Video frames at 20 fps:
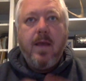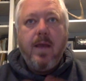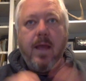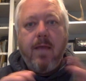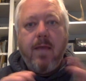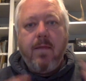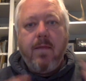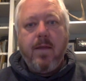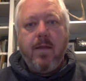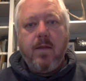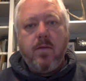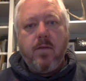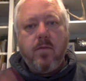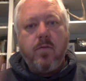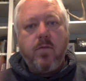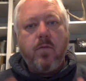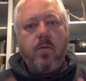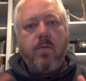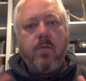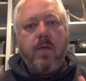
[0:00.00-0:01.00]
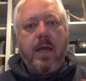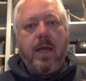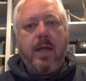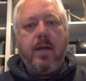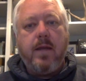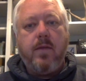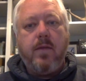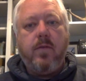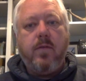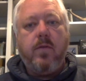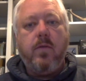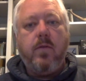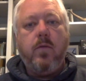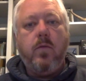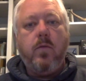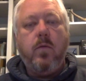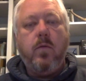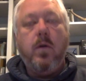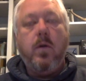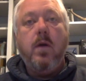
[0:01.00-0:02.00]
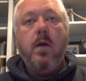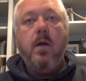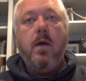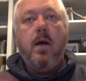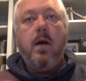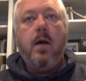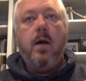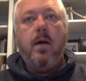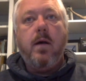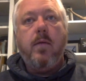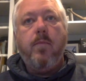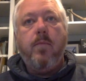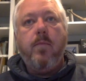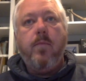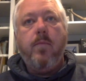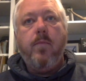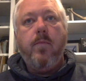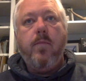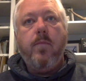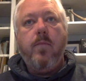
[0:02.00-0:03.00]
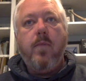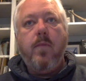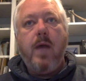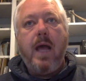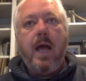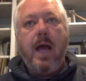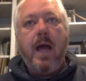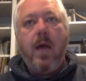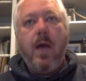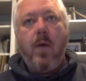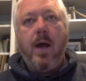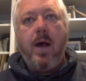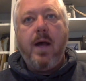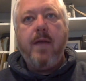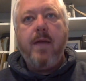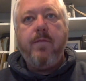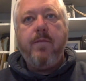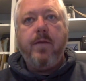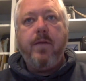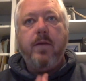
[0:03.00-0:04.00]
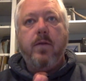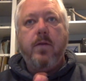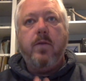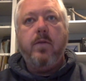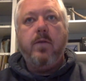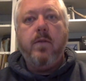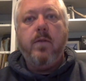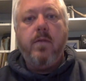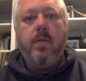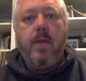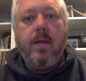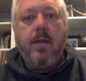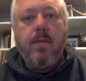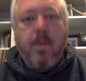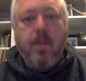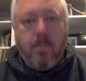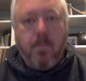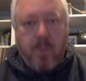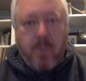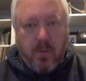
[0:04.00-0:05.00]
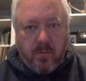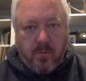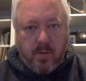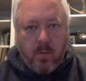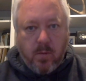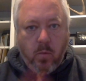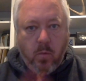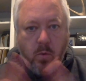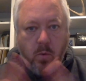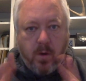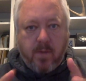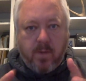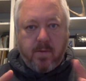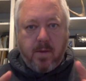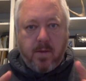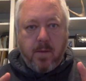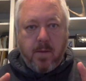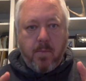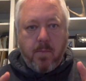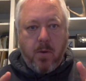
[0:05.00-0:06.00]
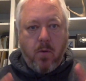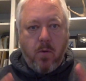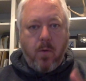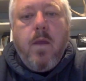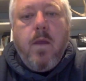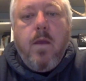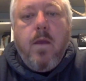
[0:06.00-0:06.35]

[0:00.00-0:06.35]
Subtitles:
and then sort of get into how I feel that the music works in the poem.